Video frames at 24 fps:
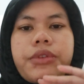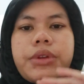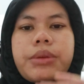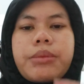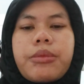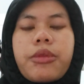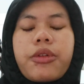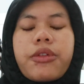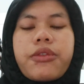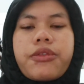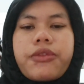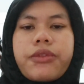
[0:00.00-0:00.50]

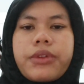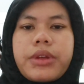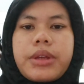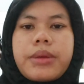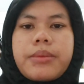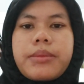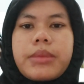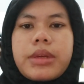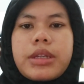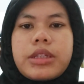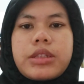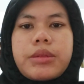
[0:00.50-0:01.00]
free
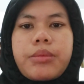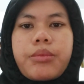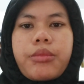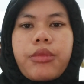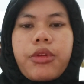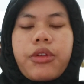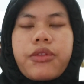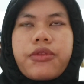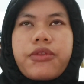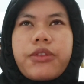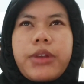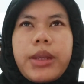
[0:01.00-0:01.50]
morpheme is a
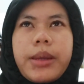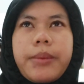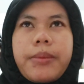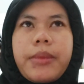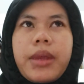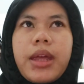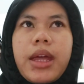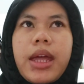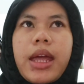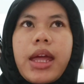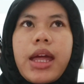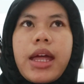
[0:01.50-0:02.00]

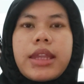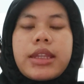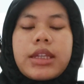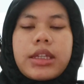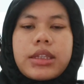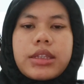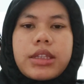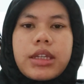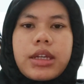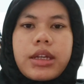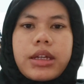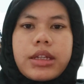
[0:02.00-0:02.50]
morpheme
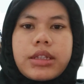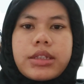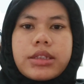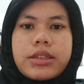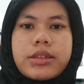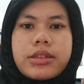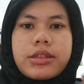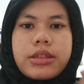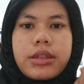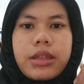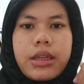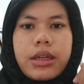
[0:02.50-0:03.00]
that
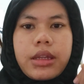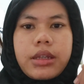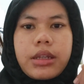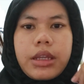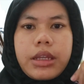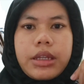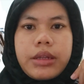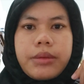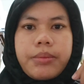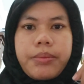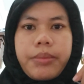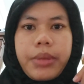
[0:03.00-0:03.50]
can
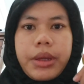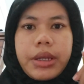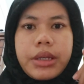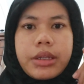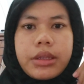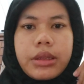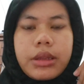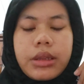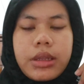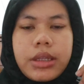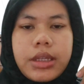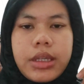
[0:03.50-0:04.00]
stand
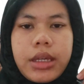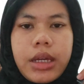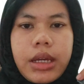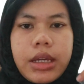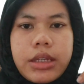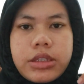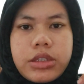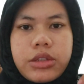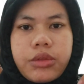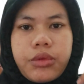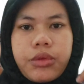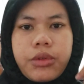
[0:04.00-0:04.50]
independently
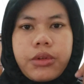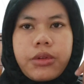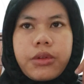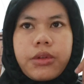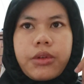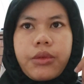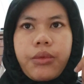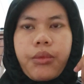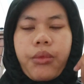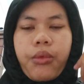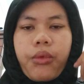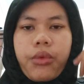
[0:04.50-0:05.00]
as
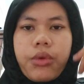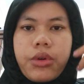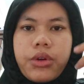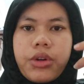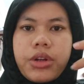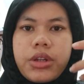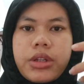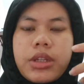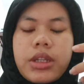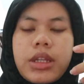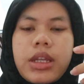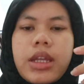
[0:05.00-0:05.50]
a
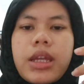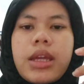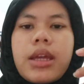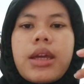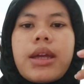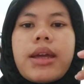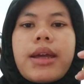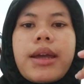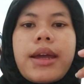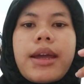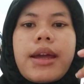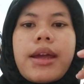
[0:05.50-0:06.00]
word
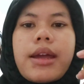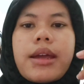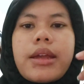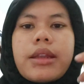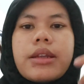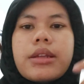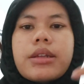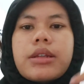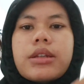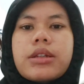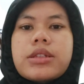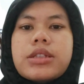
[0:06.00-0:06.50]

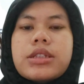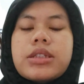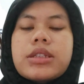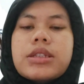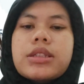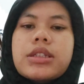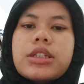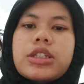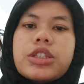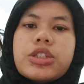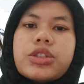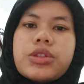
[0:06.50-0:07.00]
and
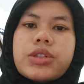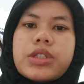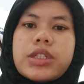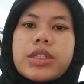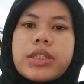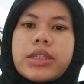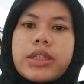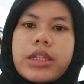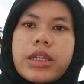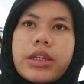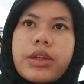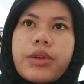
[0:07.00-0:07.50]
doesn't need to
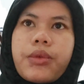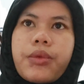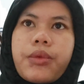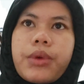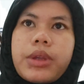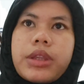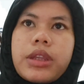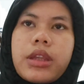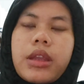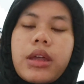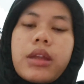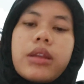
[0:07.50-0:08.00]
stick
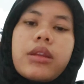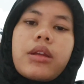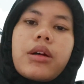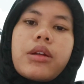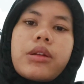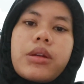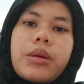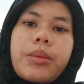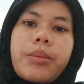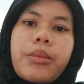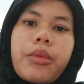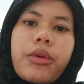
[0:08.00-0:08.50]
with
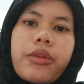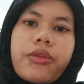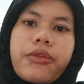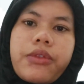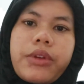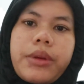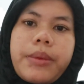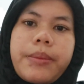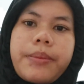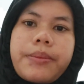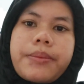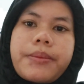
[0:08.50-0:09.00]
another
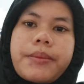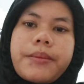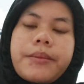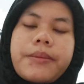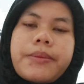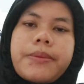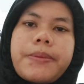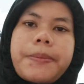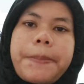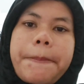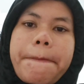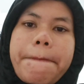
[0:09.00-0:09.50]
morpheme.
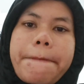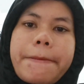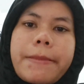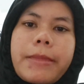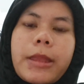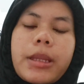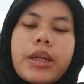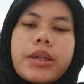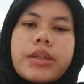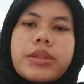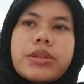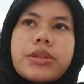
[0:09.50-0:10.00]

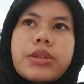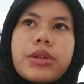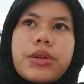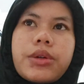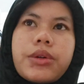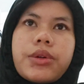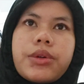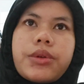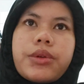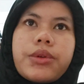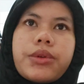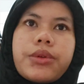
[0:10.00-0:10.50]

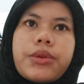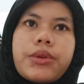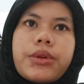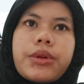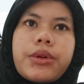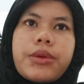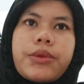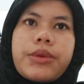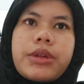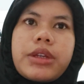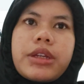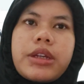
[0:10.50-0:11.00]
So
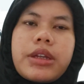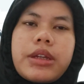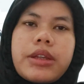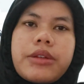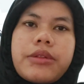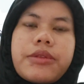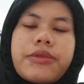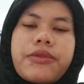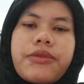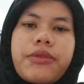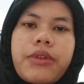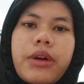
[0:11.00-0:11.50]
we
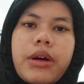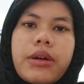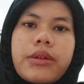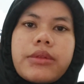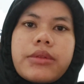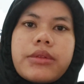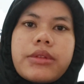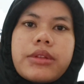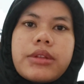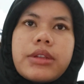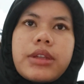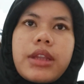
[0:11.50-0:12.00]
can
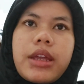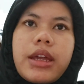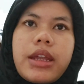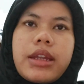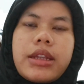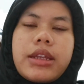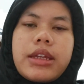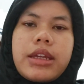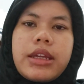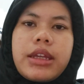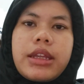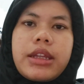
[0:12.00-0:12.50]
find
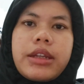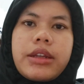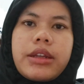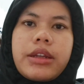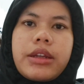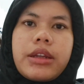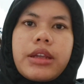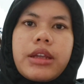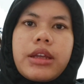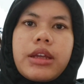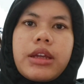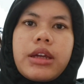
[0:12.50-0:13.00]
that
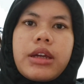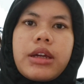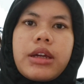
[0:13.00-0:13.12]
in